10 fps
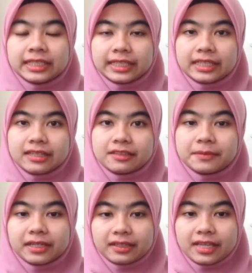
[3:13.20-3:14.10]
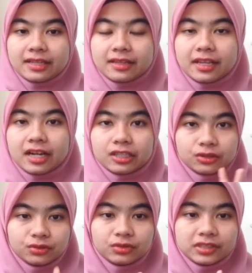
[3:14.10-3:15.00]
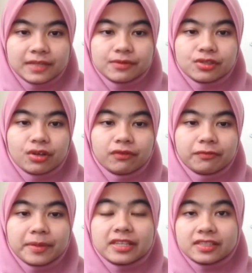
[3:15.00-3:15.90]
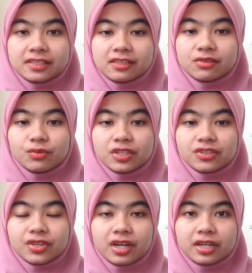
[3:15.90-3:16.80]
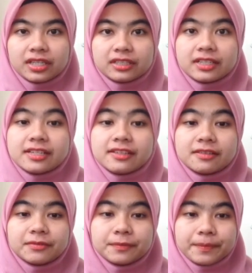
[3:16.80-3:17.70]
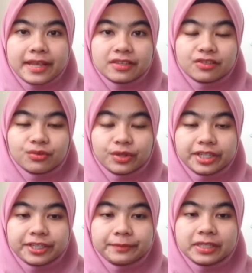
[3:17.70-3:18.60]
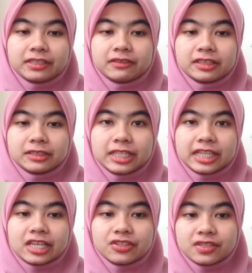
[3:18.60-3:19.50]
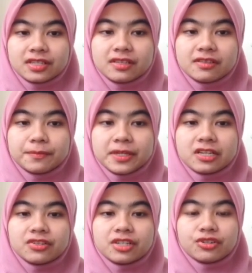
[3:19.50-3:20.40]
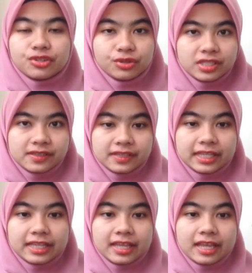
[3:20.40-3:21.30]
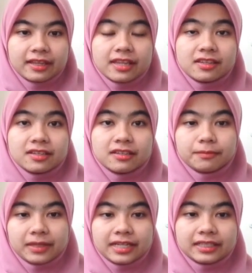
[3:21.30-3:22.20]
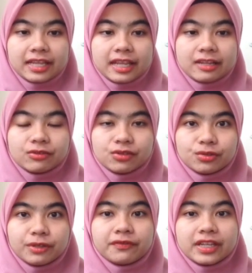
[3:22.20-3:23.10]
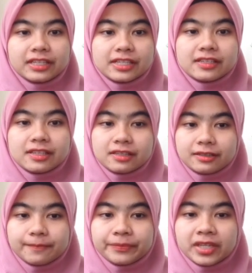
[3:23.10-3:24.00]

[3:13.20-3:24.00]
In the market, there are two types of patches, which are transdermal patch, where medications penetrate through the skin and enter the blood and also affect the system,